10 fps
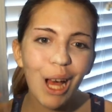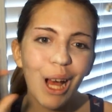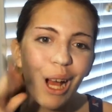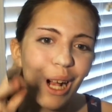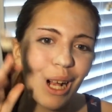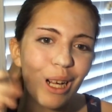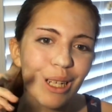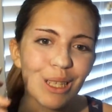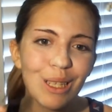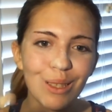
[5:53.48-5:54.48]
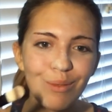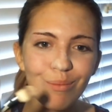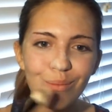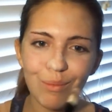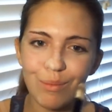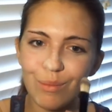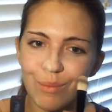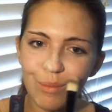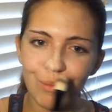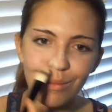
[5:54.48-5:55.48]
Hi.
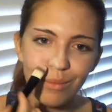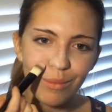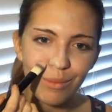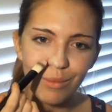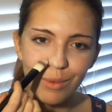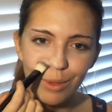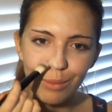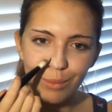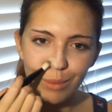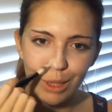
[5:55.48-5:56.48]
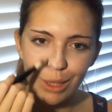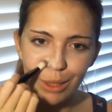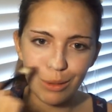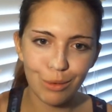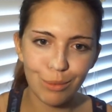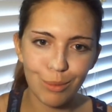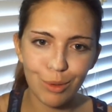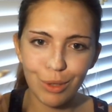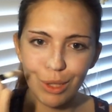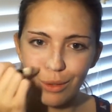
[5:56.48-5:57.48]
No, I guess there's
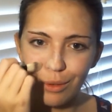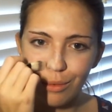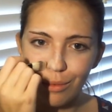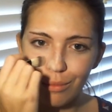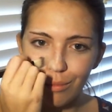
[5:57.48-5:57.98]
more there too.